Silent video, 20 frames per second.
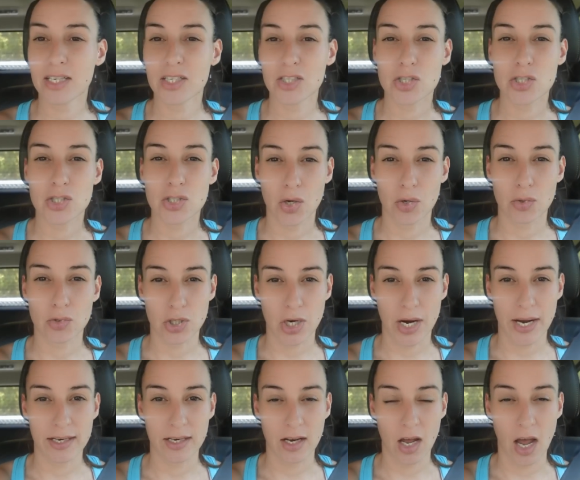is so
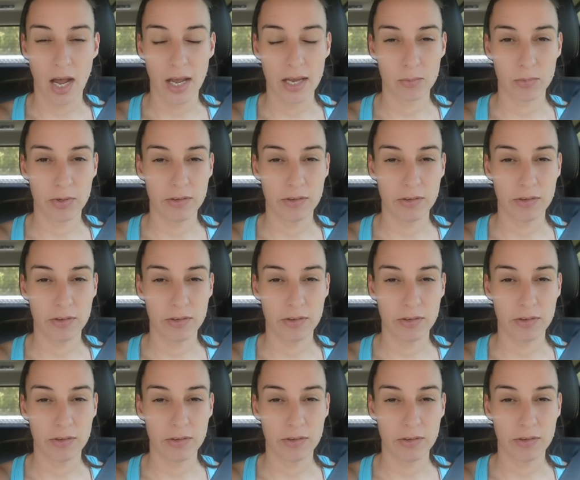dry and hot.